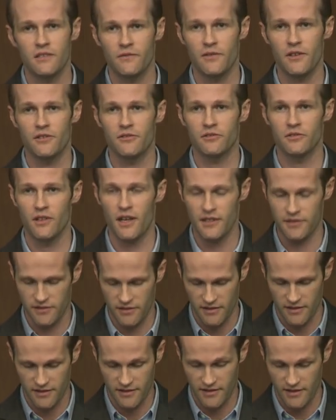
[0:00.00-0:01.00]
fees are less than
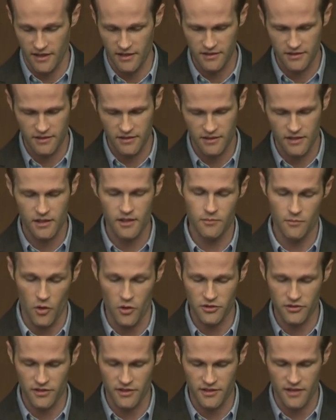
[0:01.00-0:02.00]
a cent
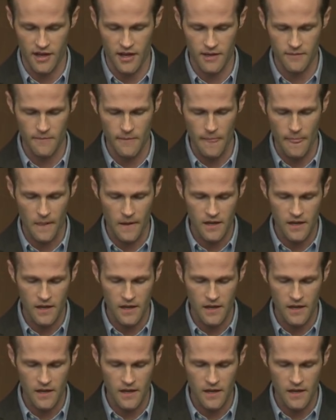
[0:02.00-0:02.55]
most of the time.